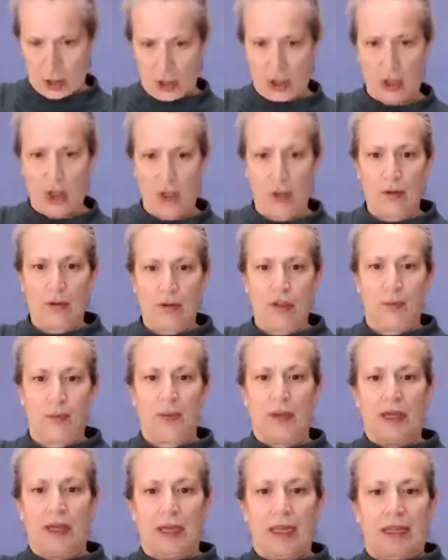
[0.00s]

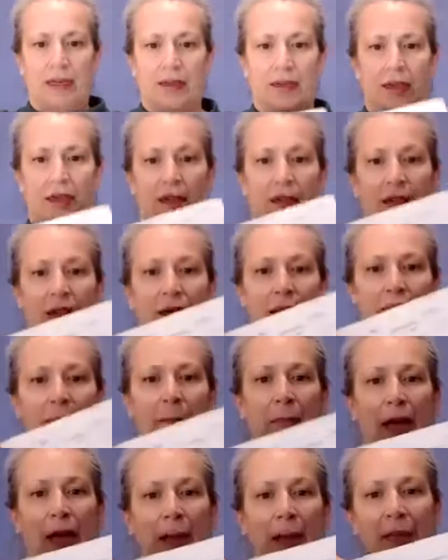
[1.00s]
clothespin
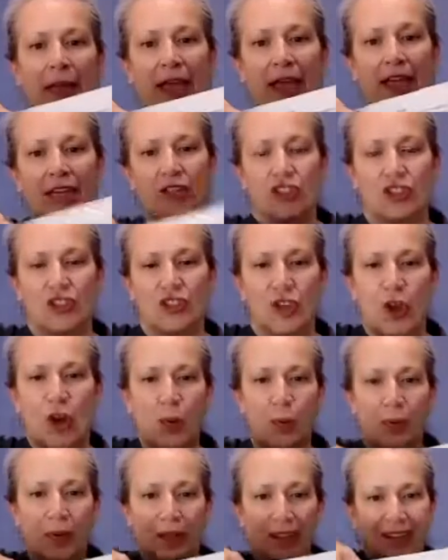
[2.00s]
my pages
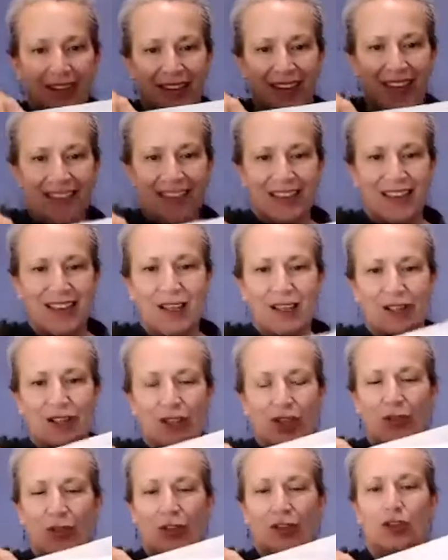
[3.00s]
open
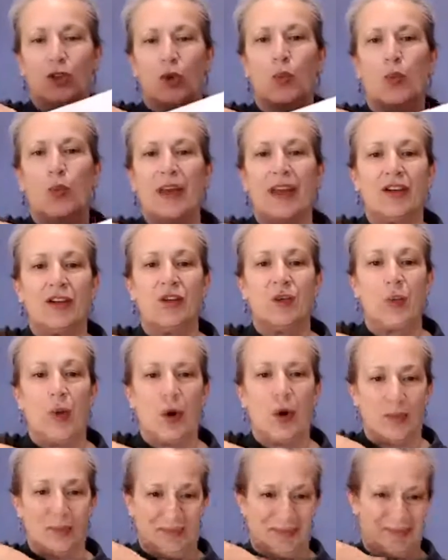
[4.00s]
so that the wind
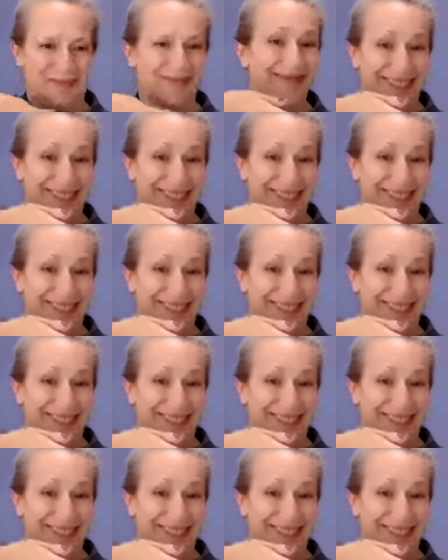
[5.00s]
won't,